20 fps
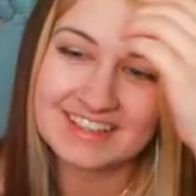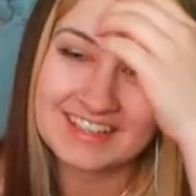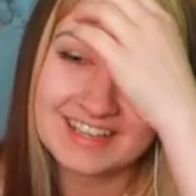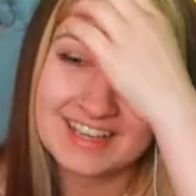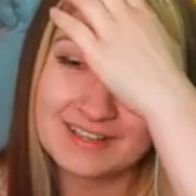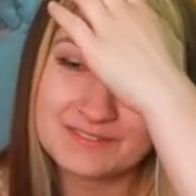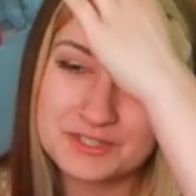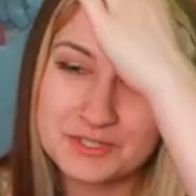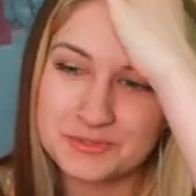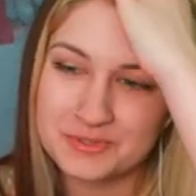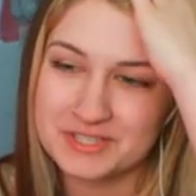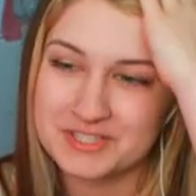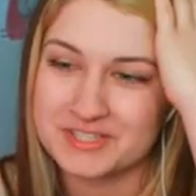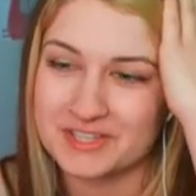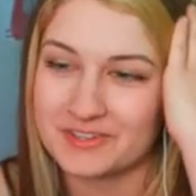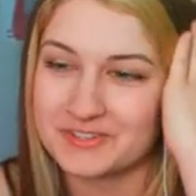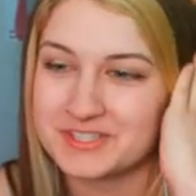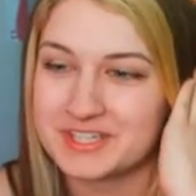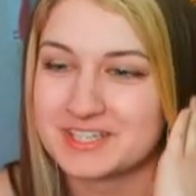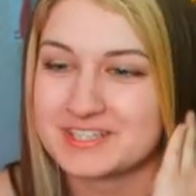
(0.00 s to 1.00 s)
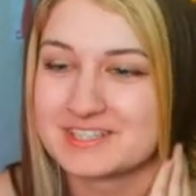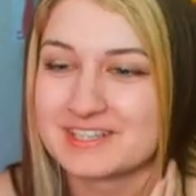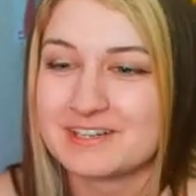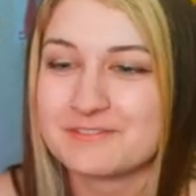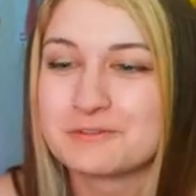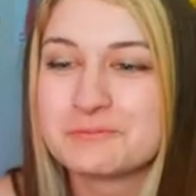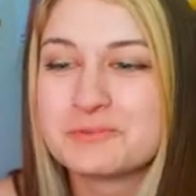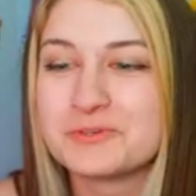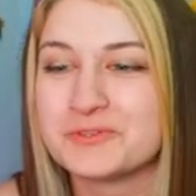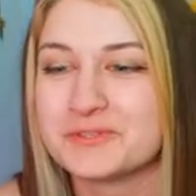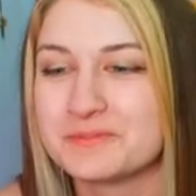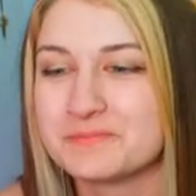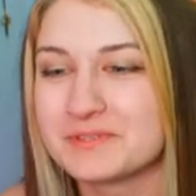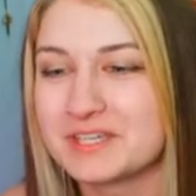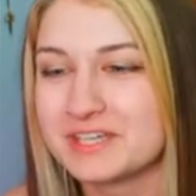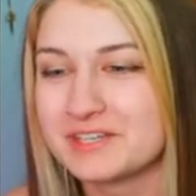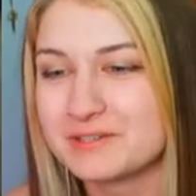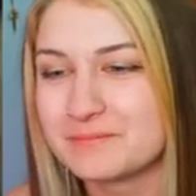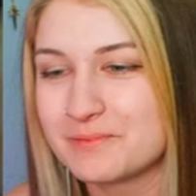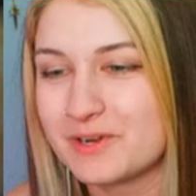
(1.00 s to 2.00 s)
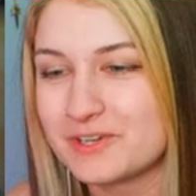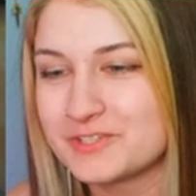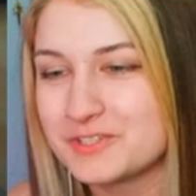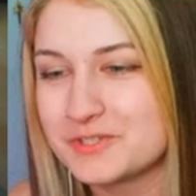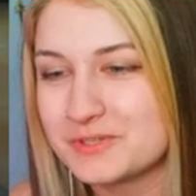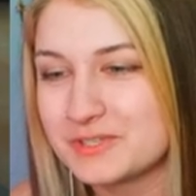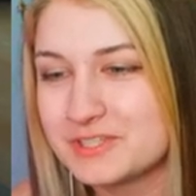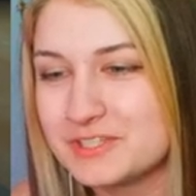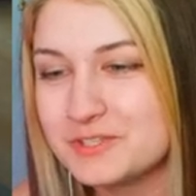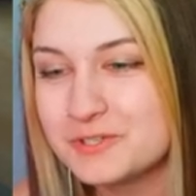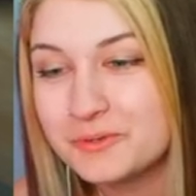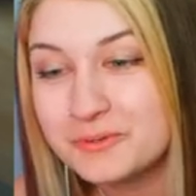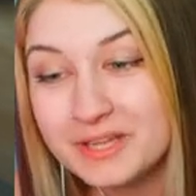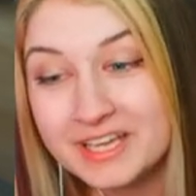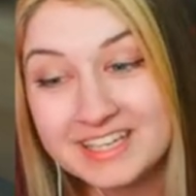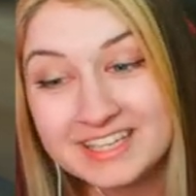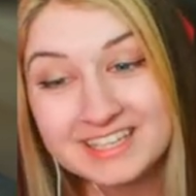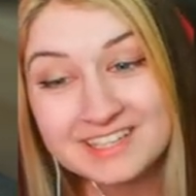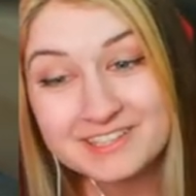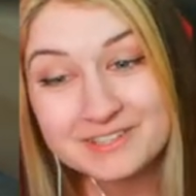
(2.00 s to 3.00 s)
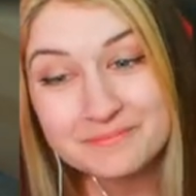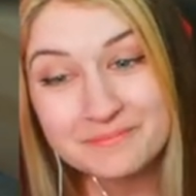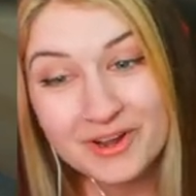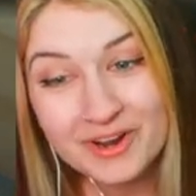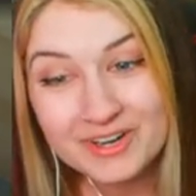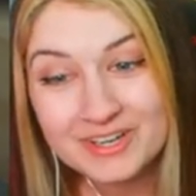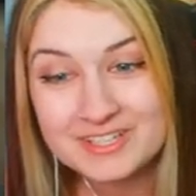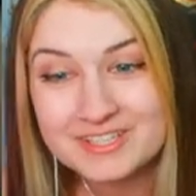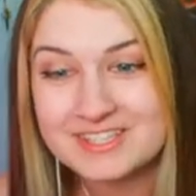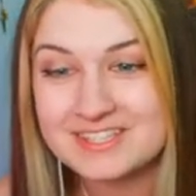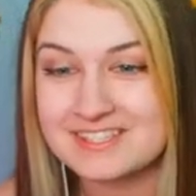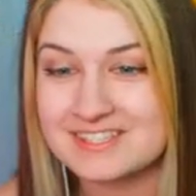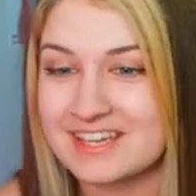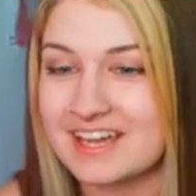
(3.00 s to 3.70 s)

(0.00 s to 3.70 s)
I'm just really salty because I never pulled him Kingdom Hearts. You, you don't like Kingdom Hearts?